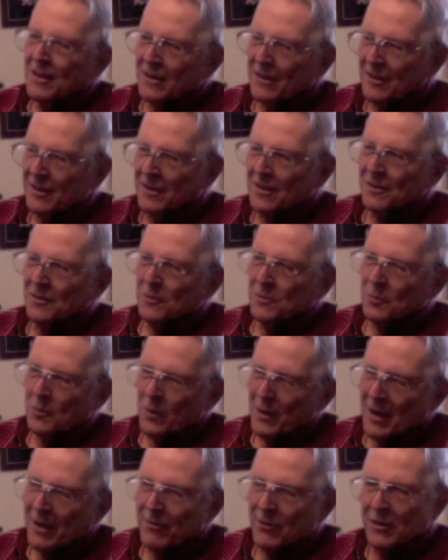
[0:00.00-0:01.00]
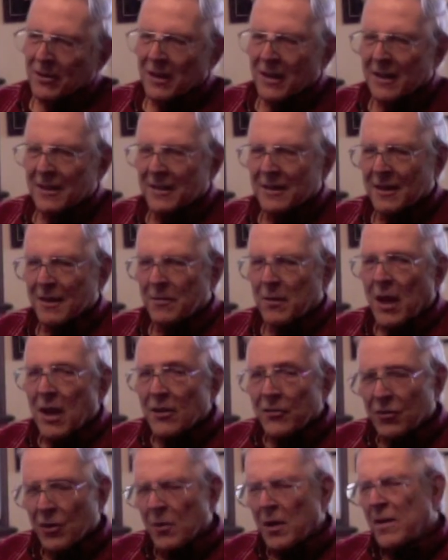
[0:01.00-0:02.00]
You know, whatever. And
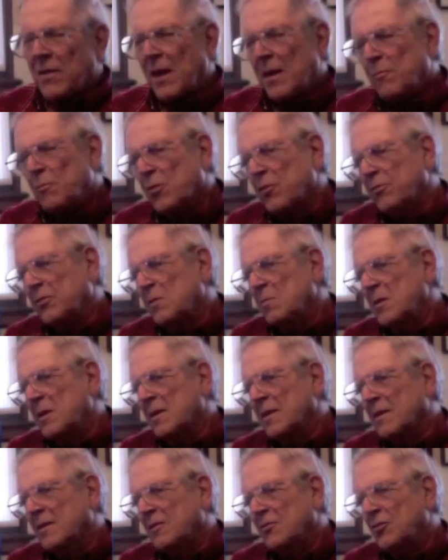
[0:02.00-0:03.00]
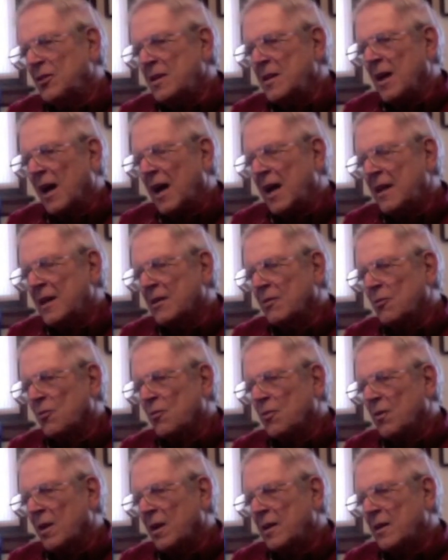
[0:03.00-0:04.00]
so that proved to me that, gee, I
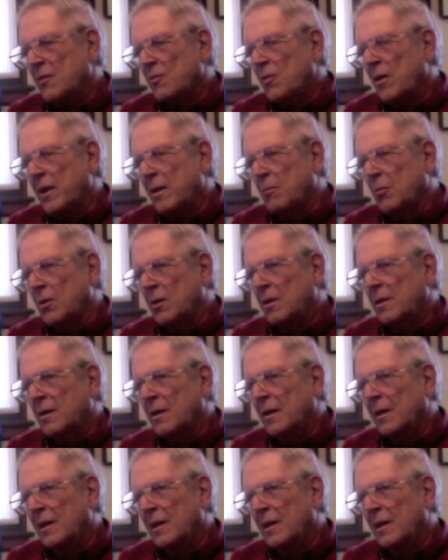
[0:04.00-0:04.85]
can write a book.